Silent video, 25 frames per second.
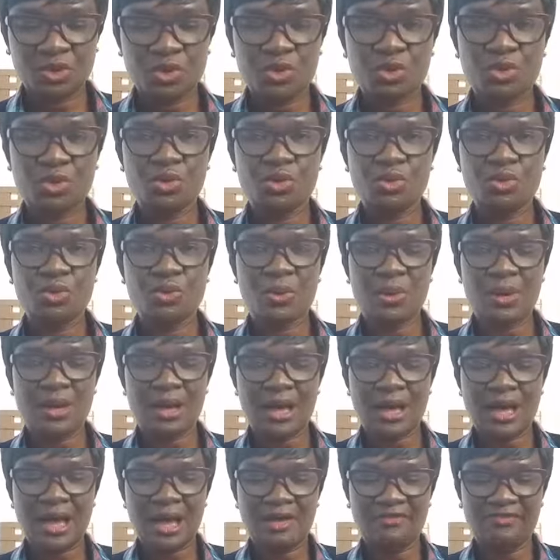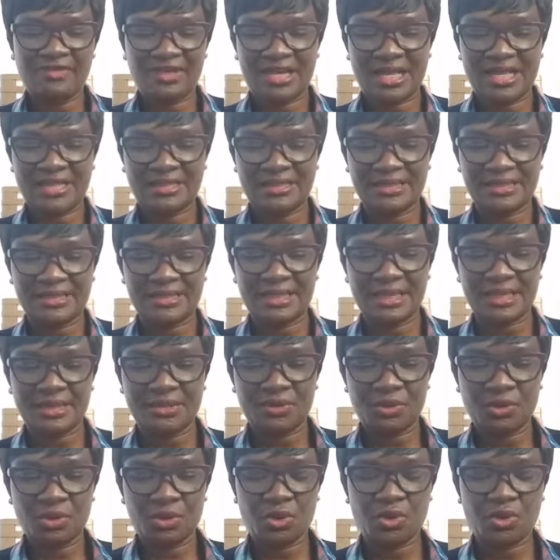to have an
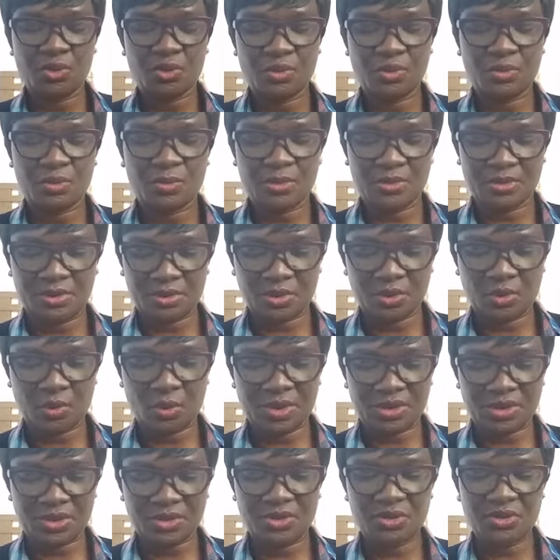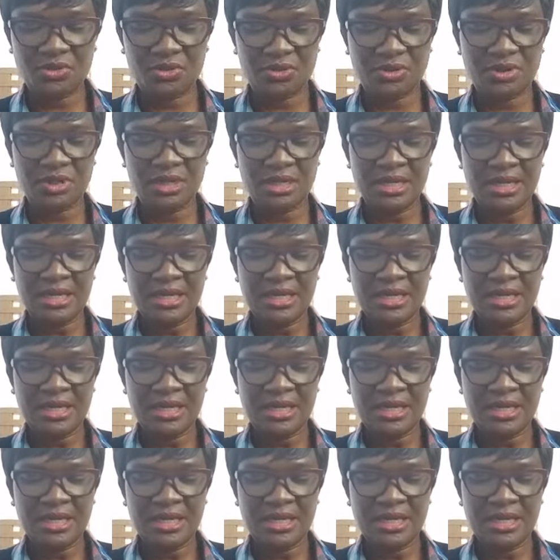answer to this question.